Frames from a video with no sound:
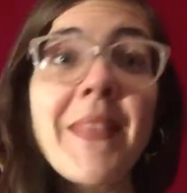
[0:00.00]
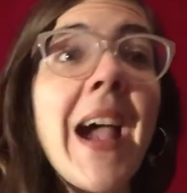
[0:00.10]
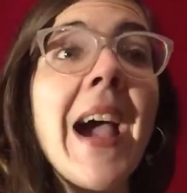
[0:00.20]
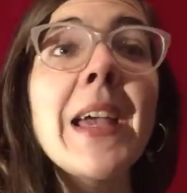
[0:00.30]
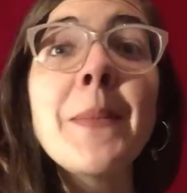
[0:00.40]

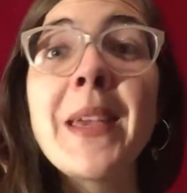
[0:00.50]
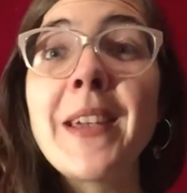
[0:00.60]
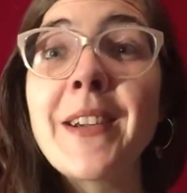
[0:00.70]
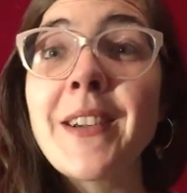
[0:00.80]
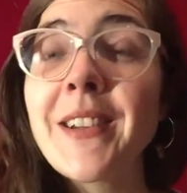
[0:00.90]
I am
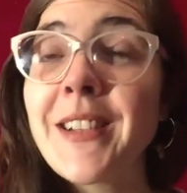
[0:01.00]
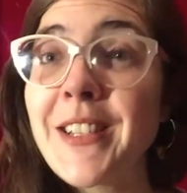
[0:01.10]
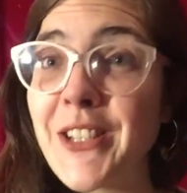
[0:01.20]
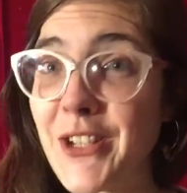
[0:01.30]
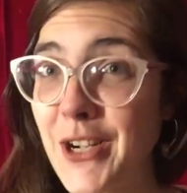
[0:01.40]
here
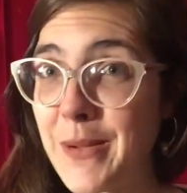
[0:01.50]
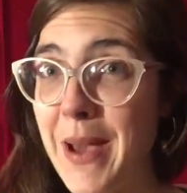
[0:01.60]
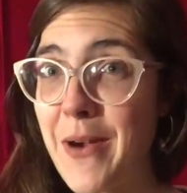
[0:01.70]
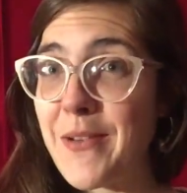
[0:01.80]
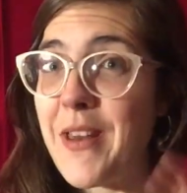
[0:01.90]
to talk
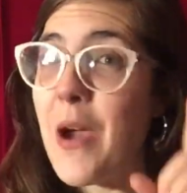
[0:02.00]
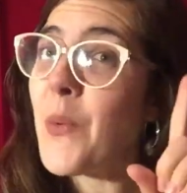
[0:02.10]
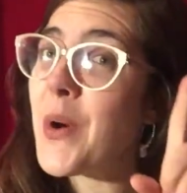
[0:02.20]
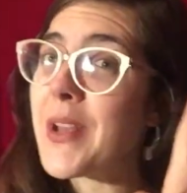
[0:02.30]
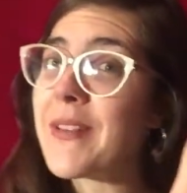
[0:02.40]
about not
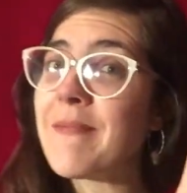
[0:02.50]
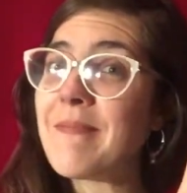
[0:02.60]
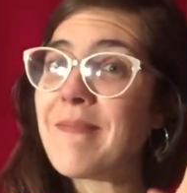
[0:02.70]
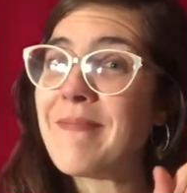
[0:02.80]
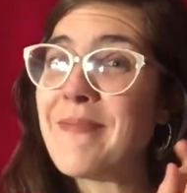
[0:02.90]
one,
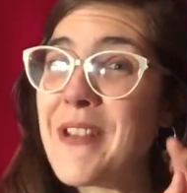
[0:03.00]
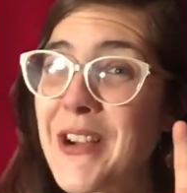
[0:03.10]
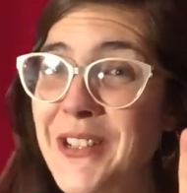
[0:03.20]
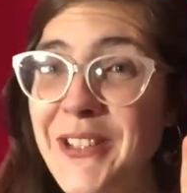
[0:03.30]
not